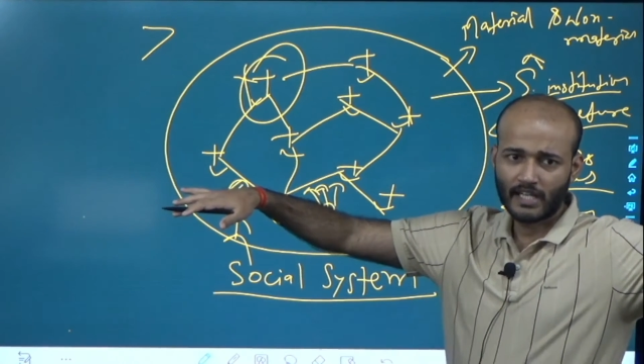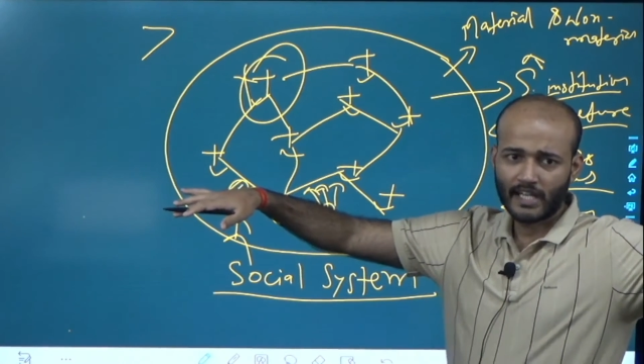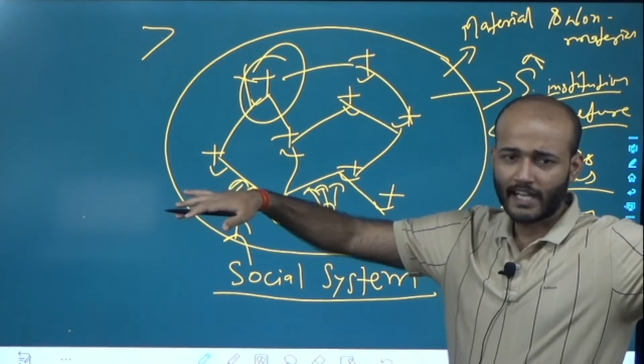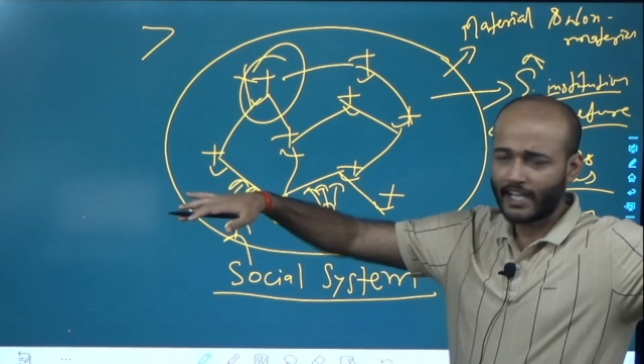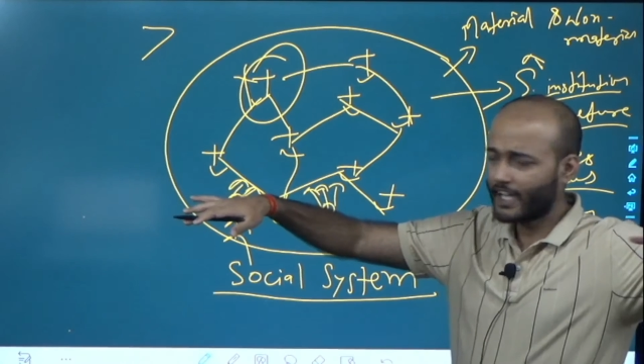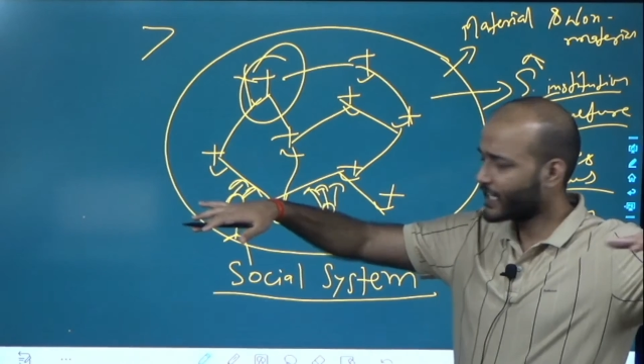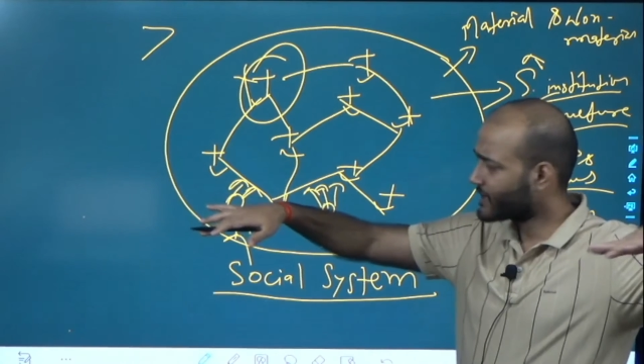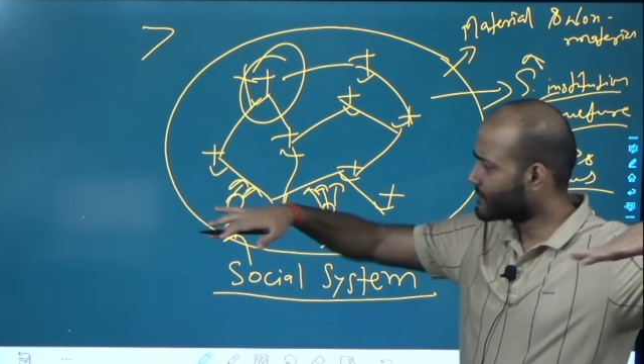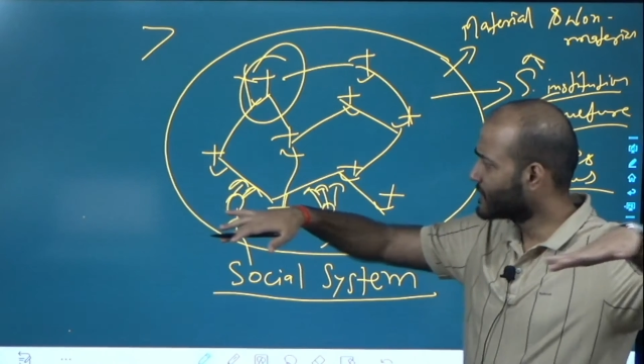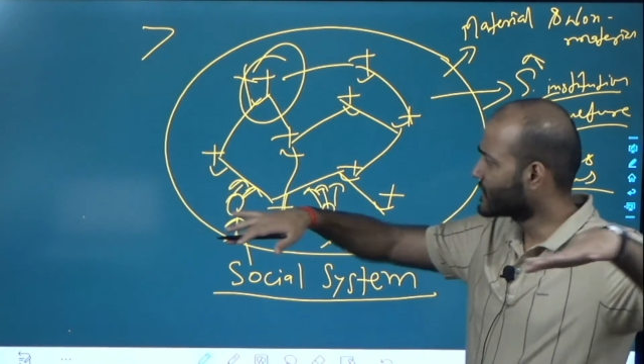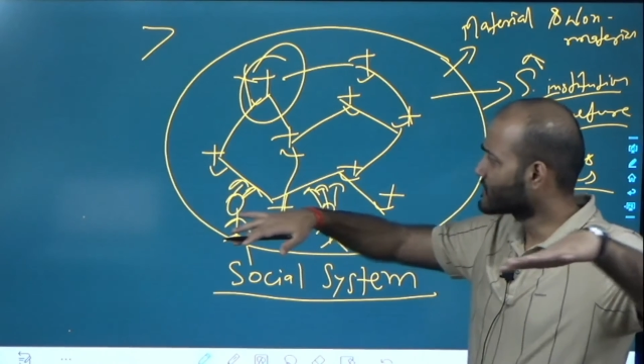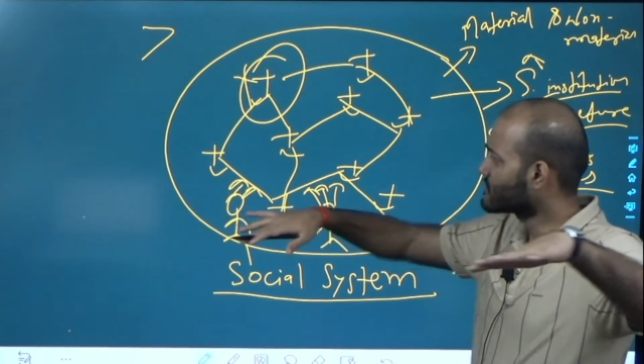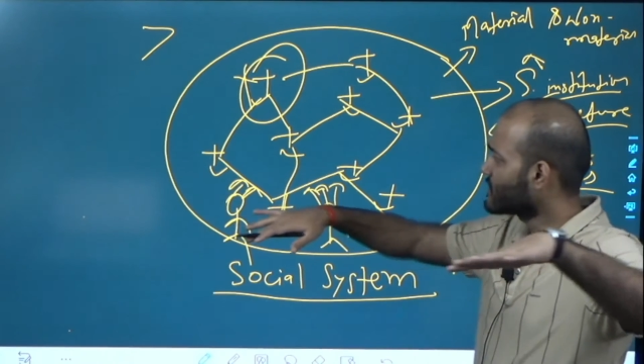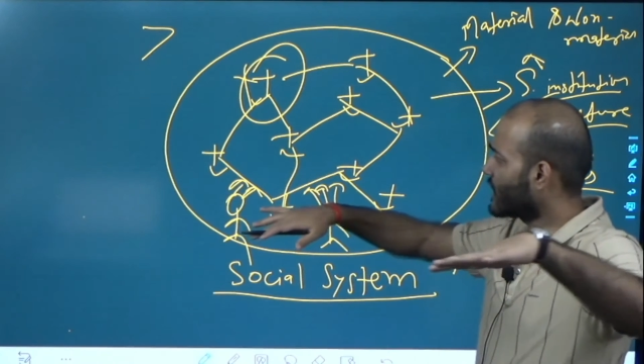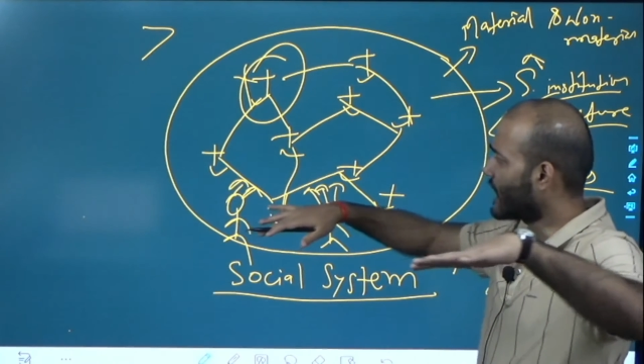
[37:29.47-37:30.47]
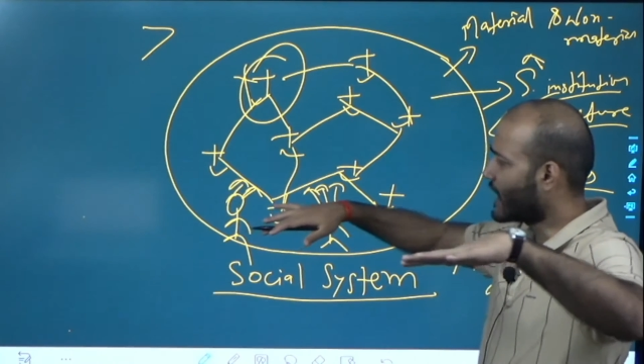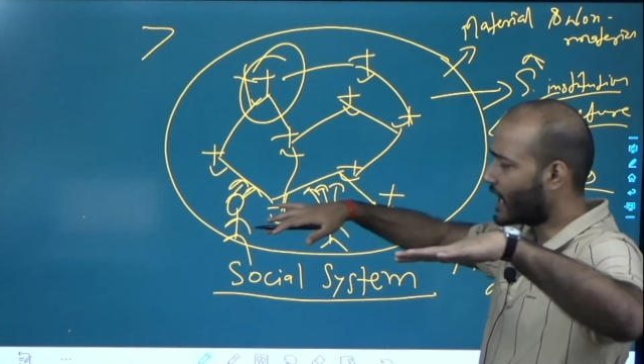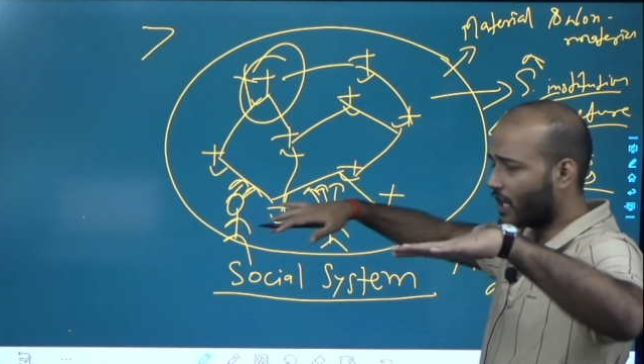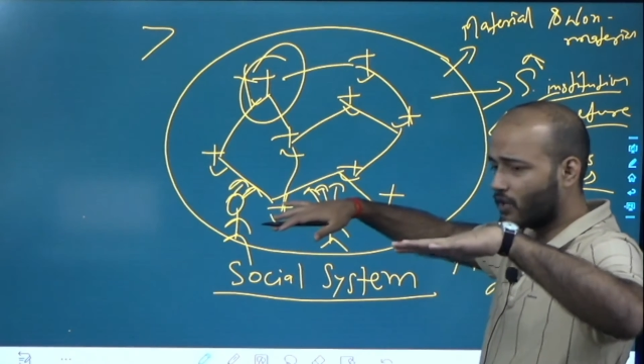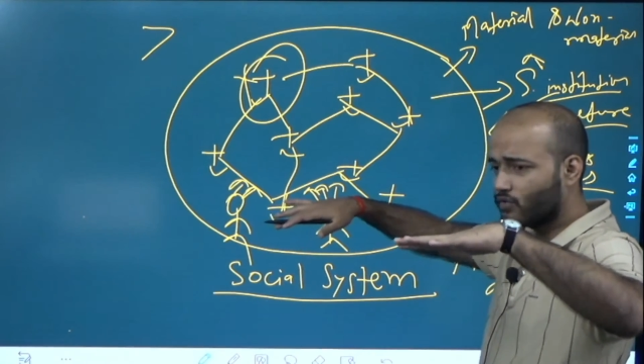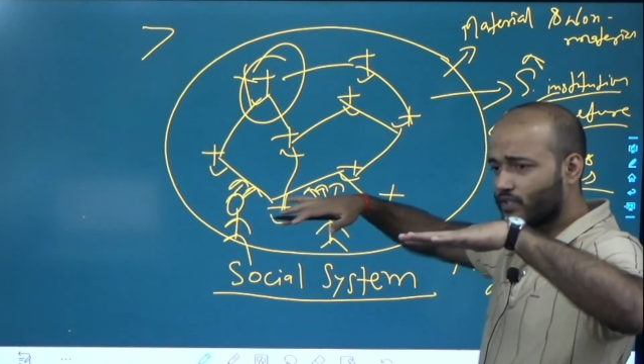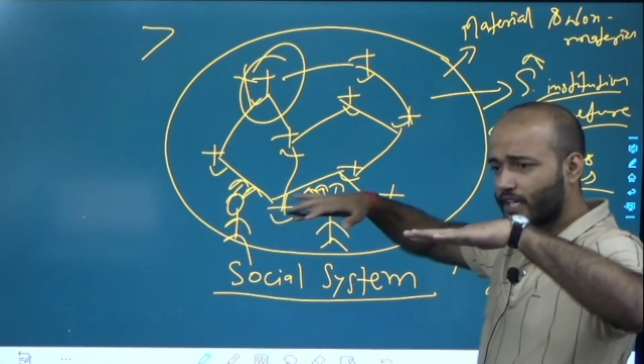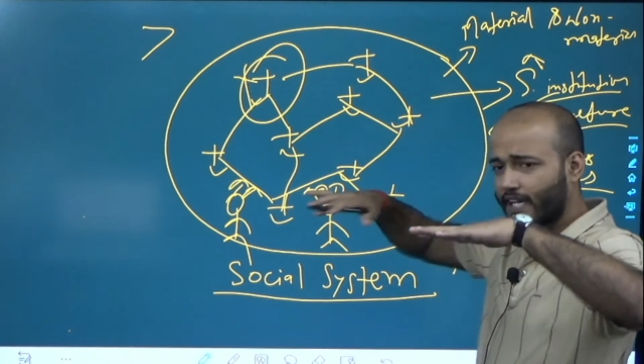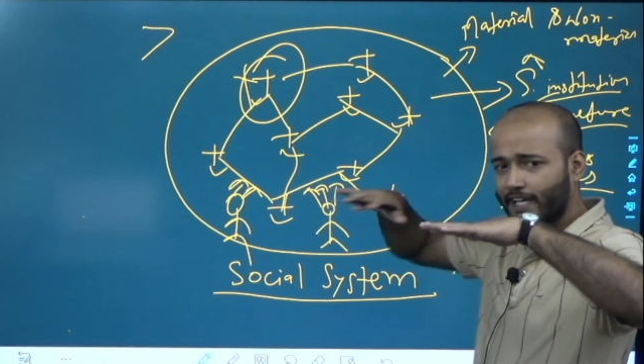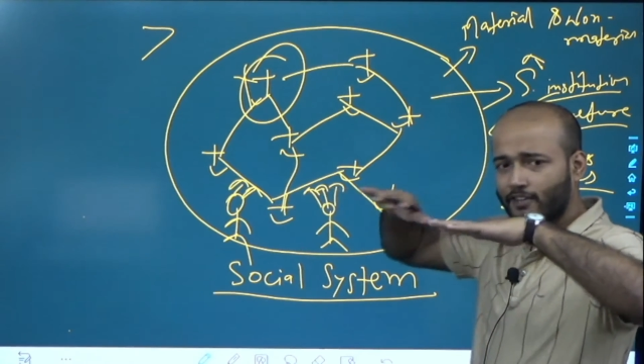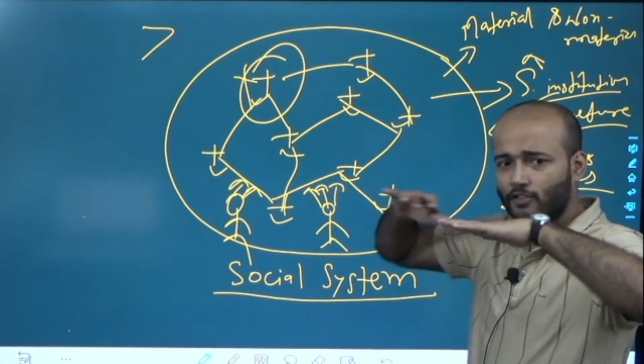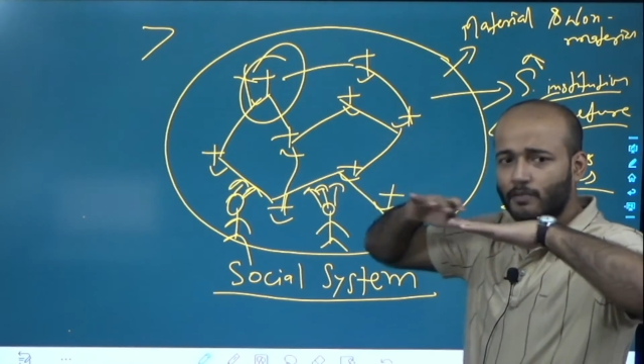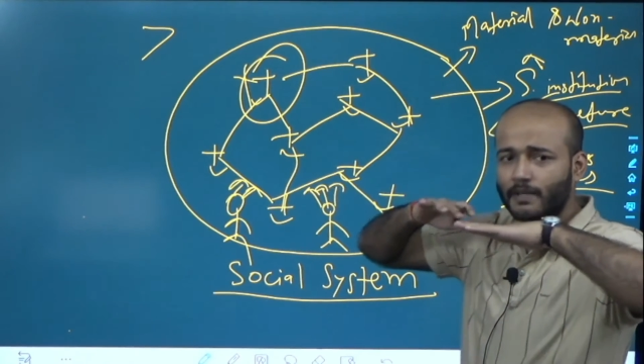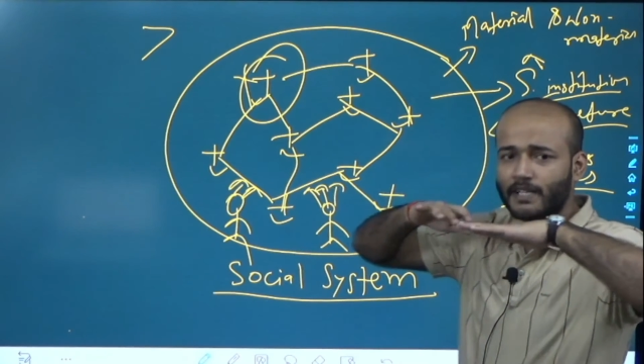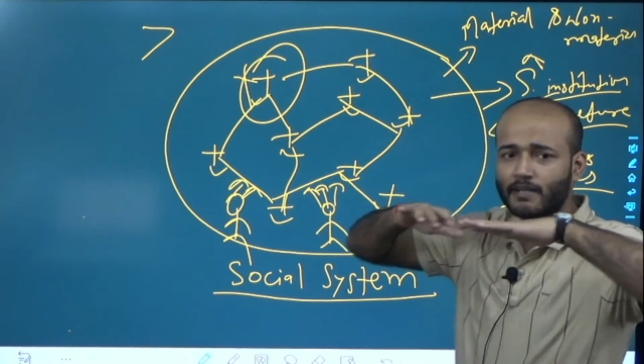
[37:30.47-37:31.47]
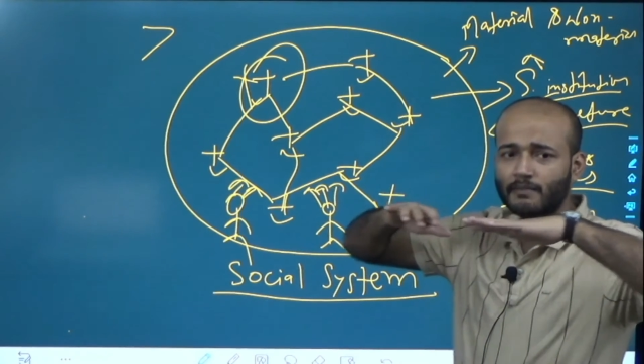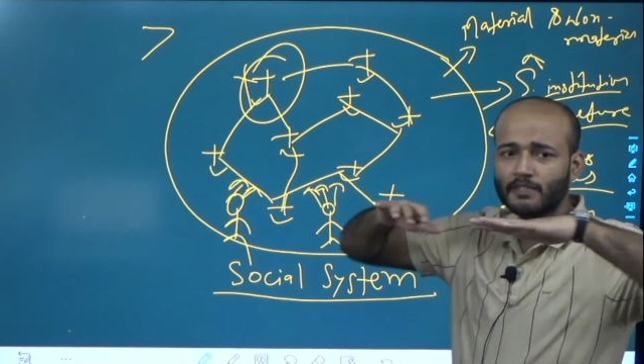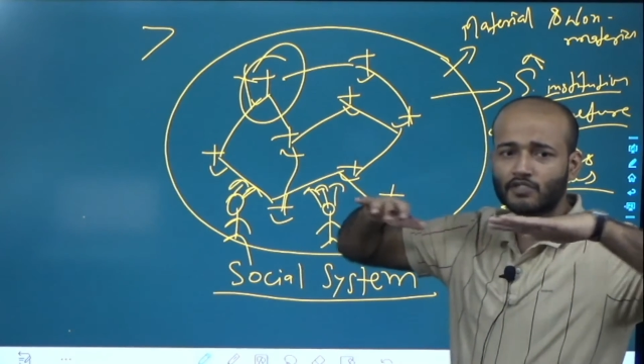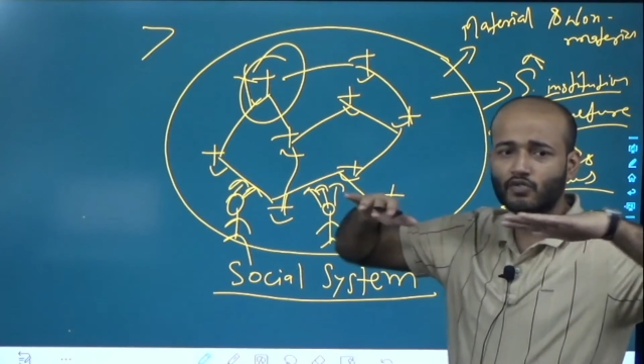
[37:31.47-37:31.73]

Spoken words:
It means how the equilibrium is